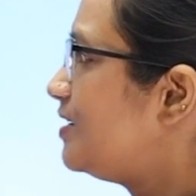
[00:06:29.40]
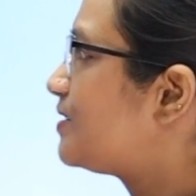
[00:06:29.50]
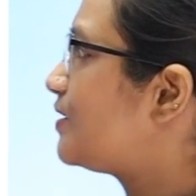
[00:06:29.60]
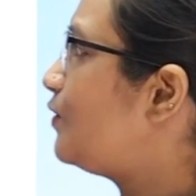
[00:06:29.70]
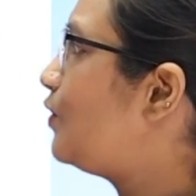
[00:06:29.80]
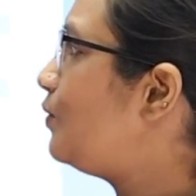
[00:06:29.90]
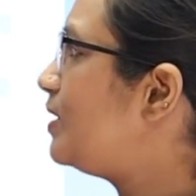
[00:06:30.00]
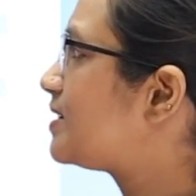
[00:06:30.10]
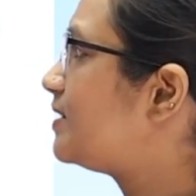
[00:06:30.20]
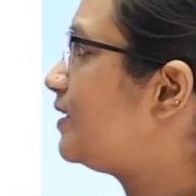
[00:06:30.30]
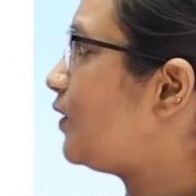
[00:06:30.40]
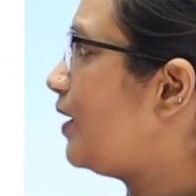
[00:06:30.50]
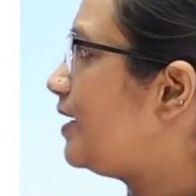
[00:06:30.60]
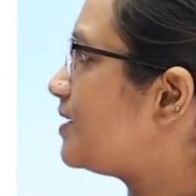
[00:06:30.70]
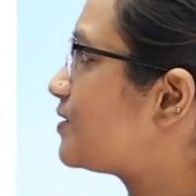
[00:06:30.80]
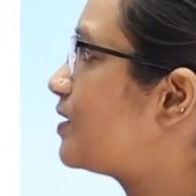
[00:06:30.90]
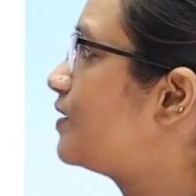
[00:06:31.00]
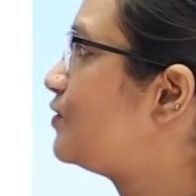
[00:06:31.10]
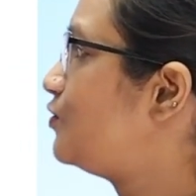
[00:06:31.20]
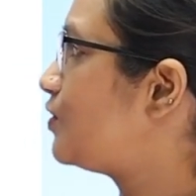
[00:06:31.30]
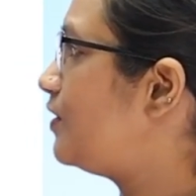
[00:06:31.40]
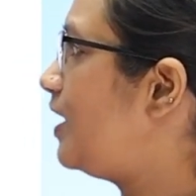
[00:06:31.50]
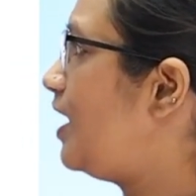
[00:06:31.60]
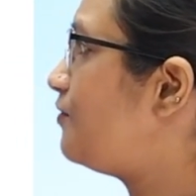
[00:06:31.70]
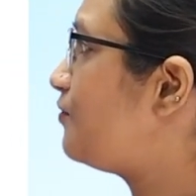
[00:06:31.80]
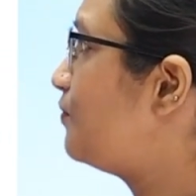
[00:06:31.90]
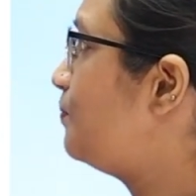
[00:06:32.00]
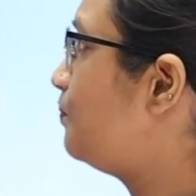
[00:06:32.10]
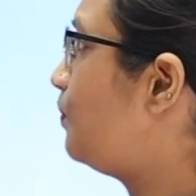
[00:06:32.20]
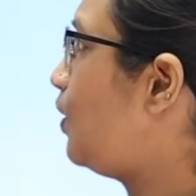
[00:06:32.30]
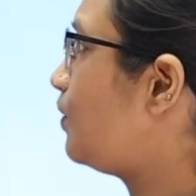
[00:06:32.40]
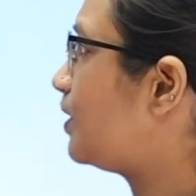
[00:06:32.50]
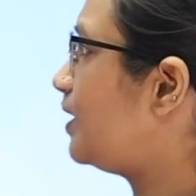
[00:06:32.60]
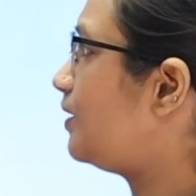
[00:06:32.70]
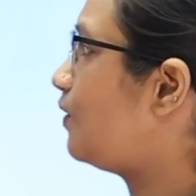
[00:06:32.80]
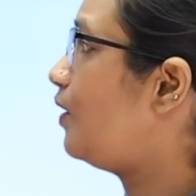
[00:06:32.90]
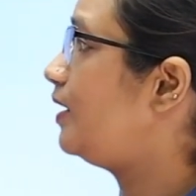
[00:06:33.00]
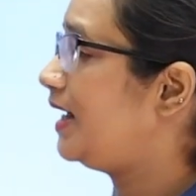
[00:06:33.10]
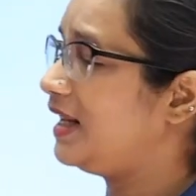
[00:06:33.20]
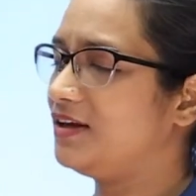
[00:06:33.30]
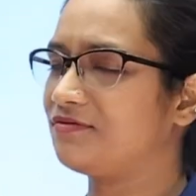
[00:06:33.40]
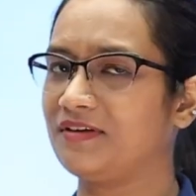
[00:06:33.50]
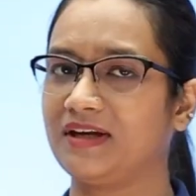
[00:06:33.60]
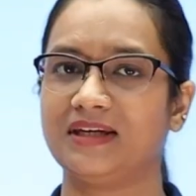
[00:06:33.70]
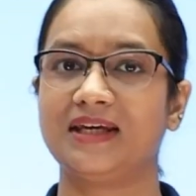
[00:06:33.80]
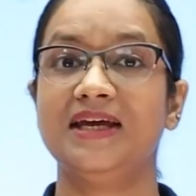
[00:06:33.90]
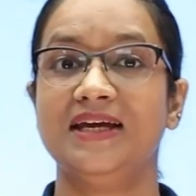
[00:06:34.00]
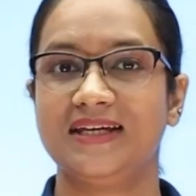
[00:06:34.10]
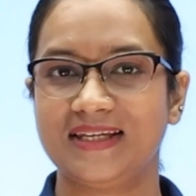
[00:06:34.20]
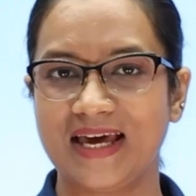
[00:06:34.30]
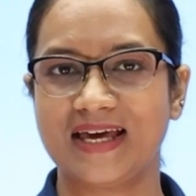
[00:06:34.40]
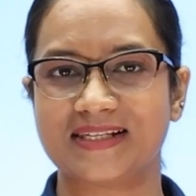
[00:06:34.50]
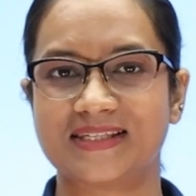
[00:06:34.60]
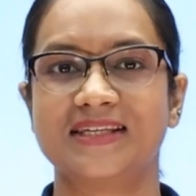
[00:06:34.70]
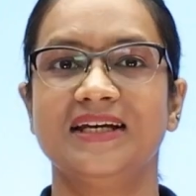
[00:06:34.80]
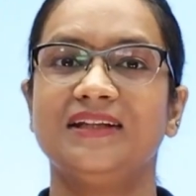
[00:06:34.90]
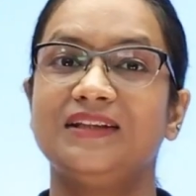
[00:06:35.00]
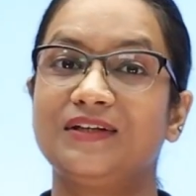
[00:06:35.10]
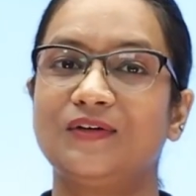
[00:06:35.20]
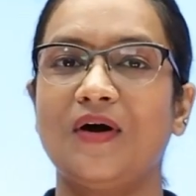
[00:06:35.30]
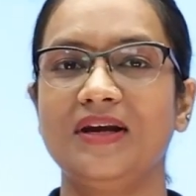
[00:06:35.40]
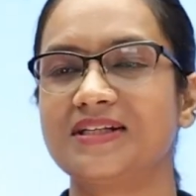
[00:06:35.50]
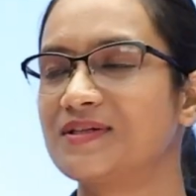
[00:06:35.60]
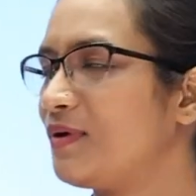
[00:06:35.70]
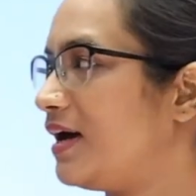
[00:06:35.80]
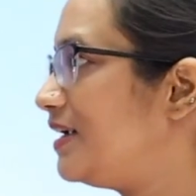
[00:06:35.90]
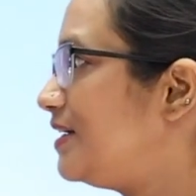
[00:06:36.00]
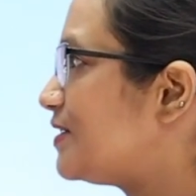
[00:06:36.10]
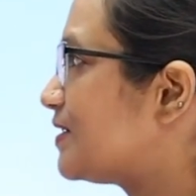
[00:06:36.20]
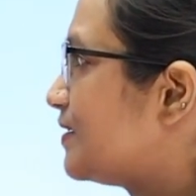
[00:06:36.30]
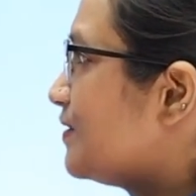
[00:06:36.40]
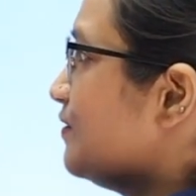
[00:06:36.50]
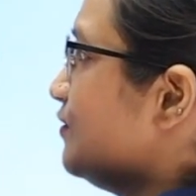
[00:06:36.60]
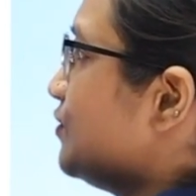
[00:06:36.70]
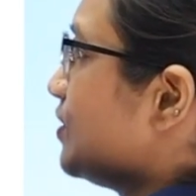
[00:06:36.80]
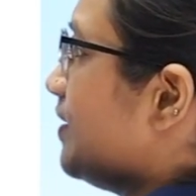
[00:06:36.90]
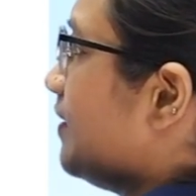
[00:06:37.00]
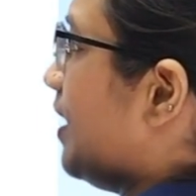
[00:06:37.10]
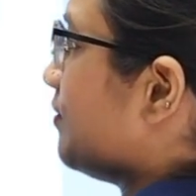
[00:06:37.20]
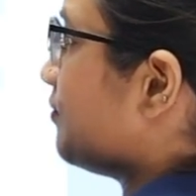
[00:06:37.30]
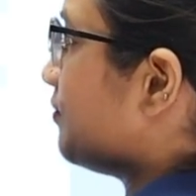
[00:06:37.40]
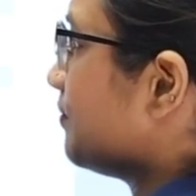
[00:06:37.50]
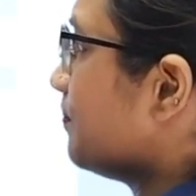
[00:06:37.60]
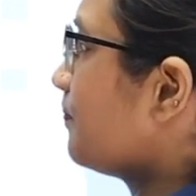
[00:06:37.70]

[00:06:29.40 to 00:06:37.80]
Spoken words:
So, who is the tallest? Giraffe, monkey, or elephant? Yes, the tallest one is giraffe.